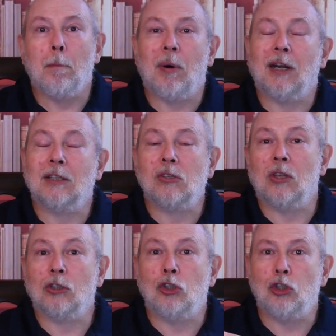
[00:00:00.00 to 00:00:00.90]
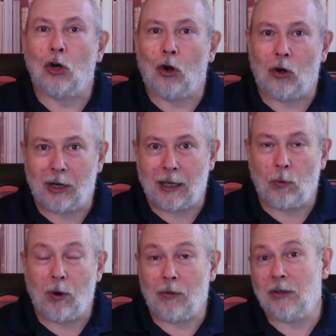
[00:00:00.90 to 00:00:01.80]
But it's the journey
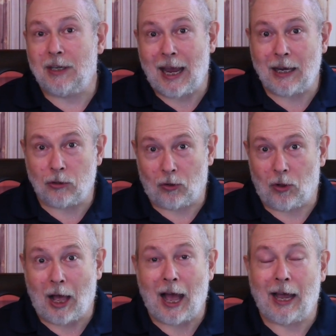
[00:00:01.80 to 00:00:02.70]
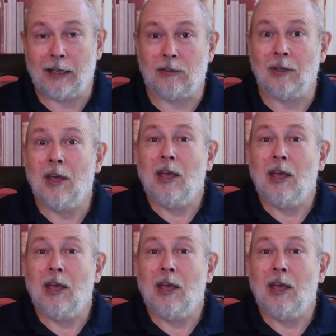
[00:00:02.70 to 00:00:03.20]
where the danger lies.